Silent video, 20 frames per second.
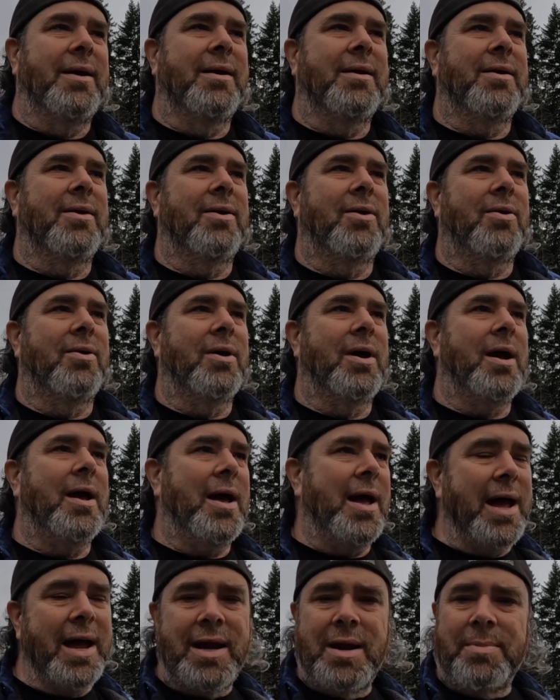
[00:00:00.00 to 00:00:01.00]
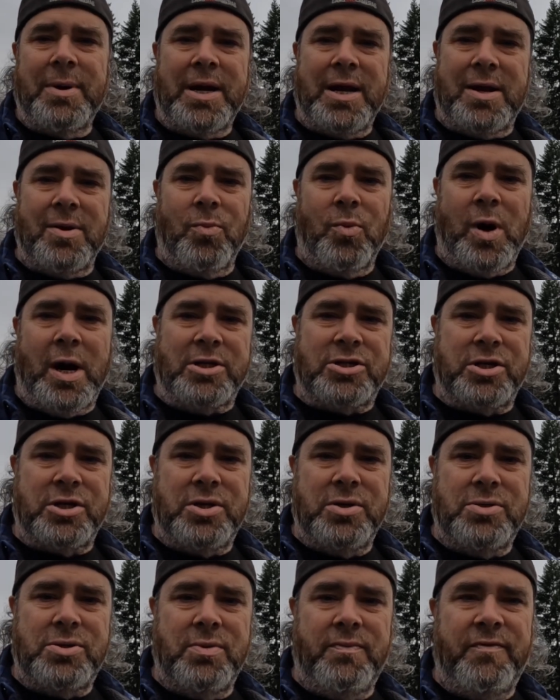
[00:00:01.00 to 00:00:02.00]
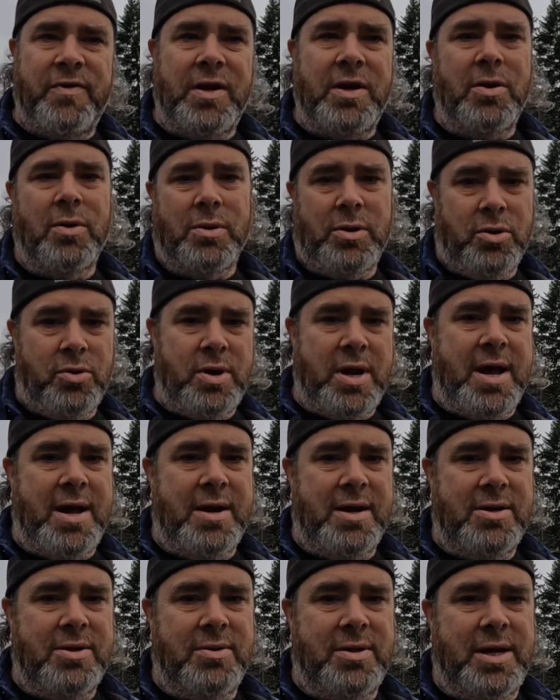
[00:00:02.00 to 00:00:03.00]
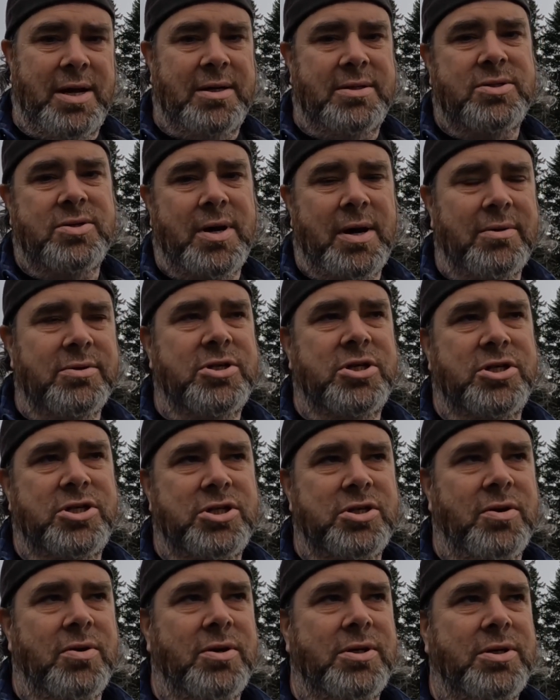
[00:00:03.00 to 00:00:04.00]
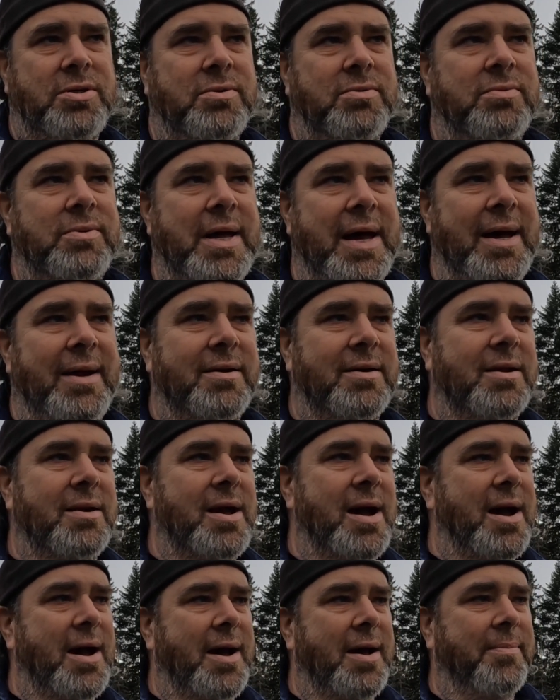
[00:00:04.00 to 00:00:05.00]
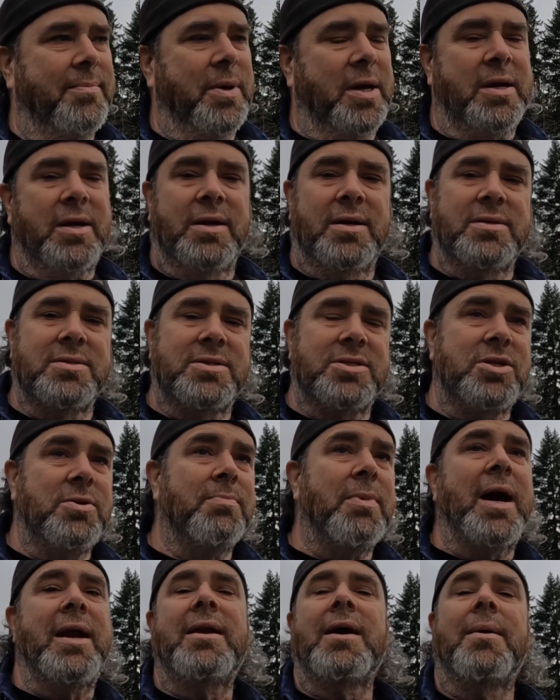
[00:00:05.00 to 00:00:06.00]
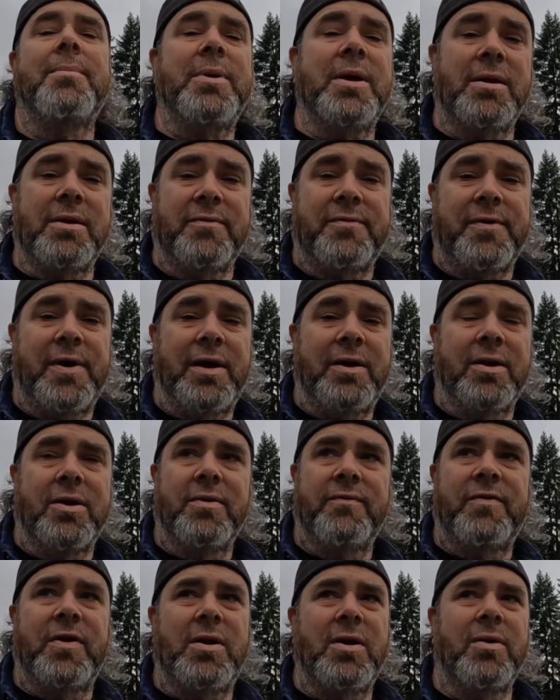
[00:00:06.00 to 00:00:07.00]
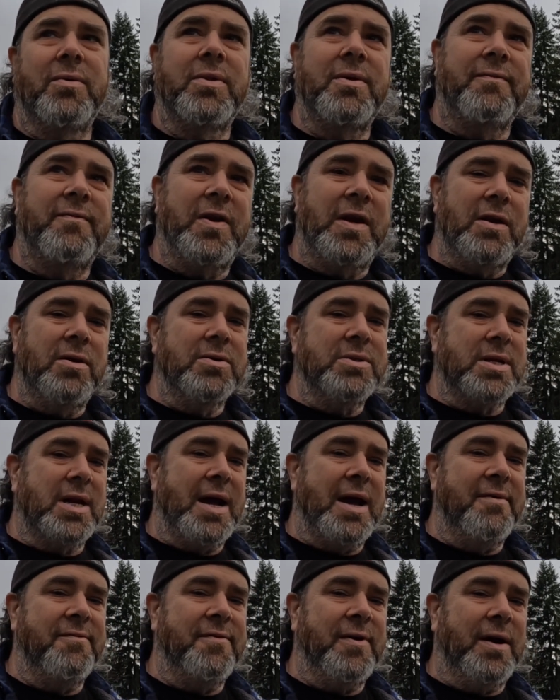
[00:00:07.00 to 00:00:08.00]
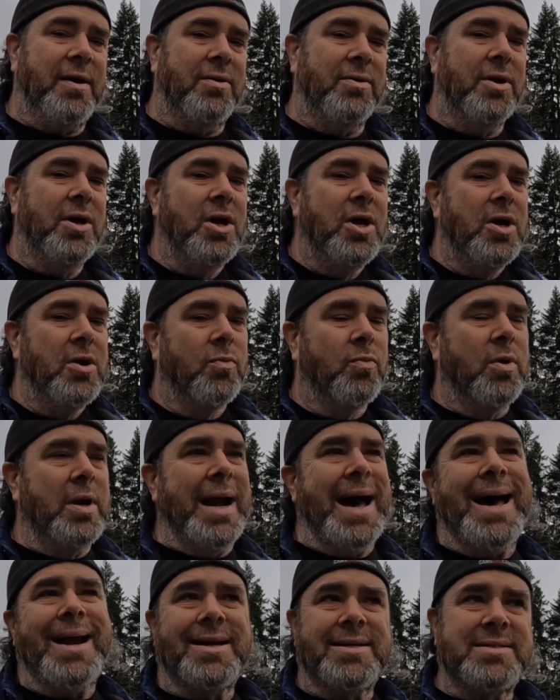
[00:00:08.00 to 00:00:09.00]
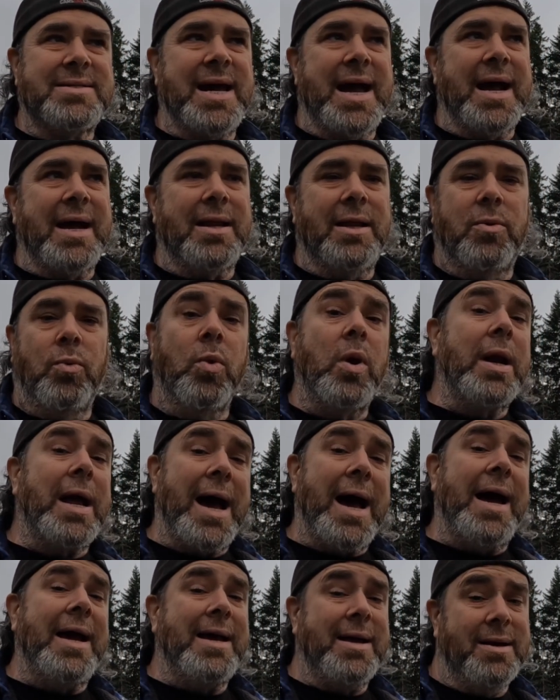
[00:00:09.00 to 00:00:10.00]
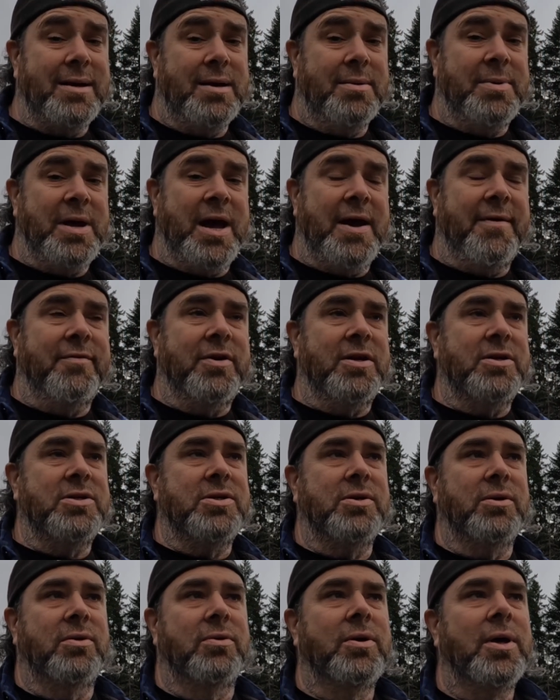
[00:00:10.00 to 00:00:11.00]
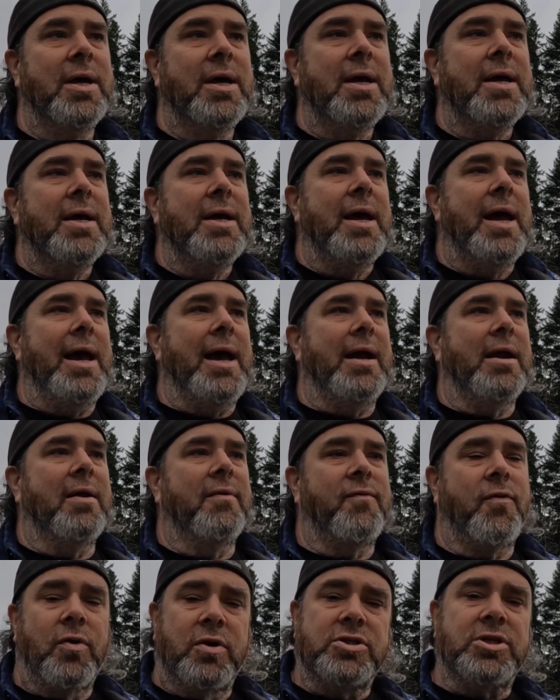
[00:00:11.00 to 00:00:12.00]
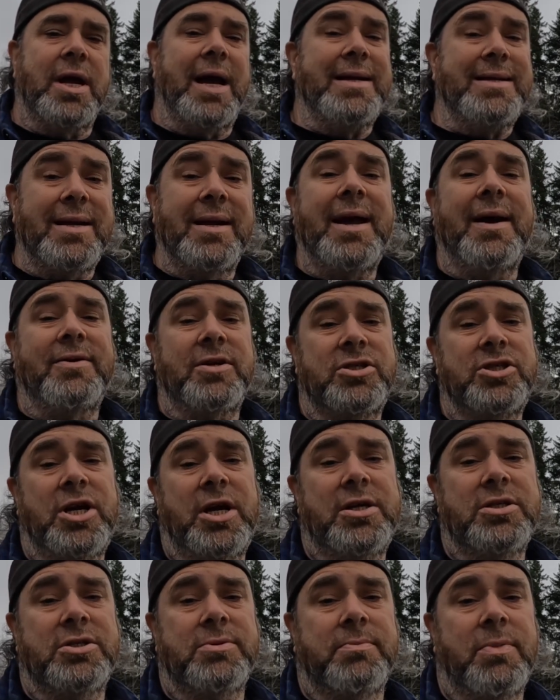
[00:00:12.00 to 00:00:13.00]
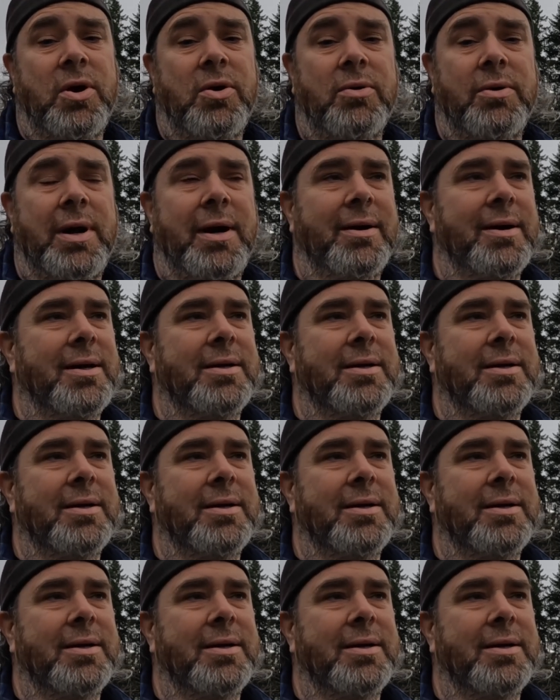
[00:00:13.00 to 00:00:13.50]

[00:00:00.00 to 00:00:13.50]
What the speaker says: You know, anybody can watch a YouTube video and learn how to do that. So I was just showing you that because you might not be able to find a good video. The videos that I found were not exactly what I ended up having to do, and unfortunately I did have to change the motor out.